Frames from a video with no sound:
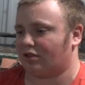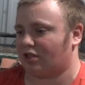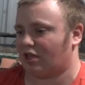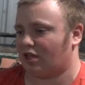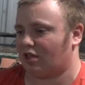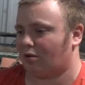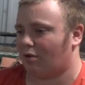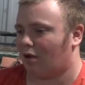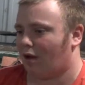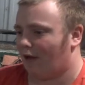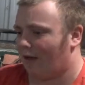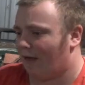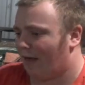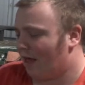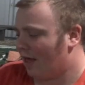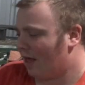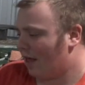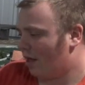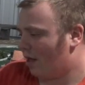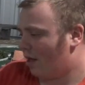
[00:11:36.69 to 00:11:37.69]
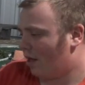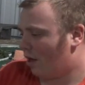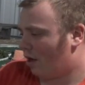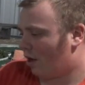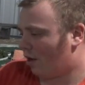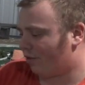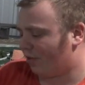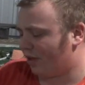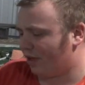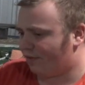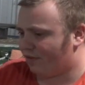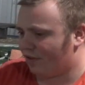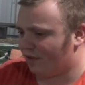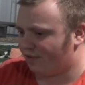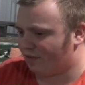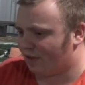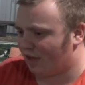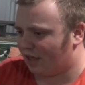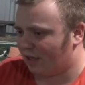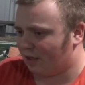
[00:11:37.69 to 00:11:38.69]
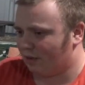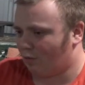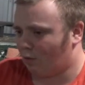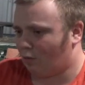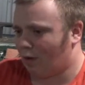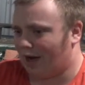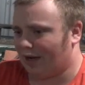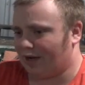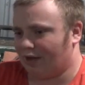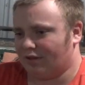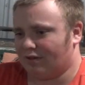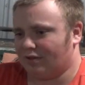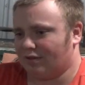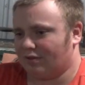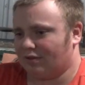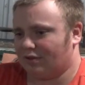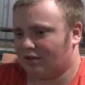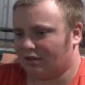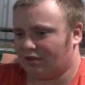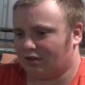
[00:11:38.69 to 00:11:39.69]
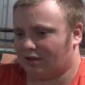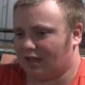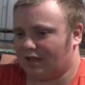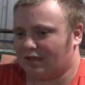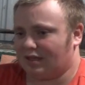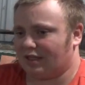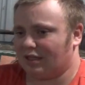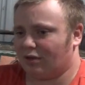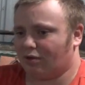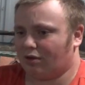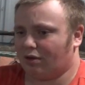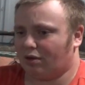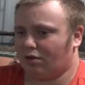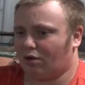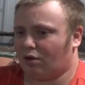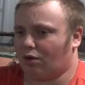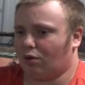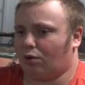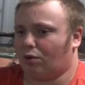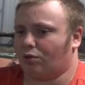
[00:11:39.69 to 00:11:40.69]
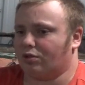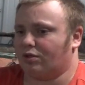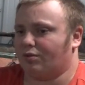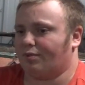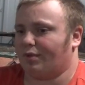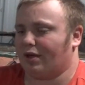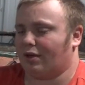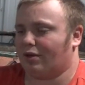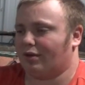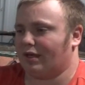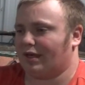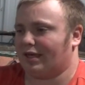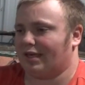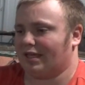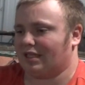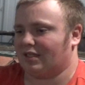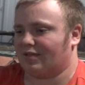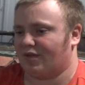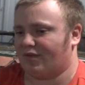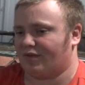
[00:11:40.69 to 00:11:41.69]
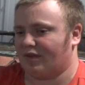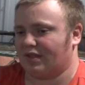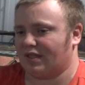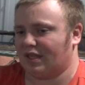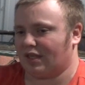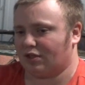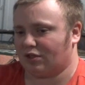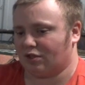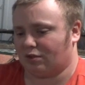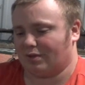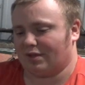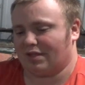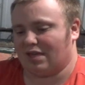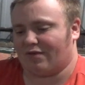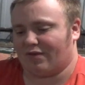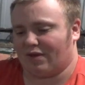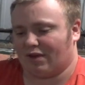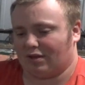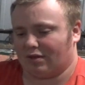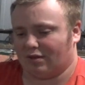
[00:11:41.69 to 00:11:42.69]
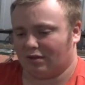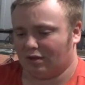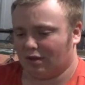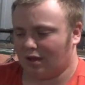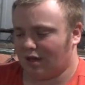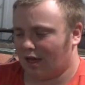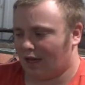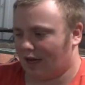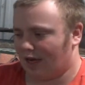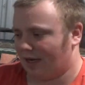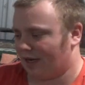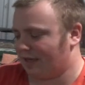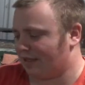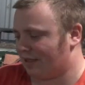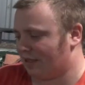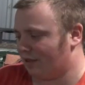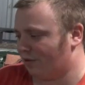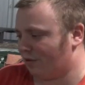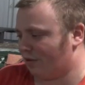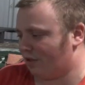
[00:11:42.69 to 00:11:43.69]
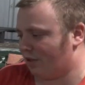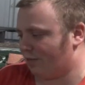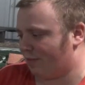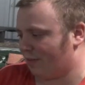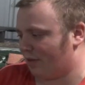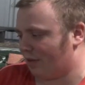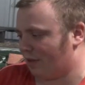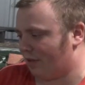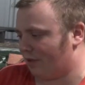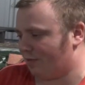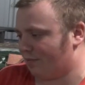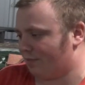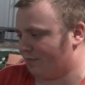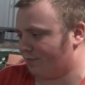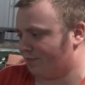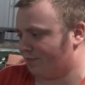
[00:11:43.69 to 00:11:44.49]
So I think 15 wagons, it's still going to look awesome behind a Class 56 or whatever. And it's still going to be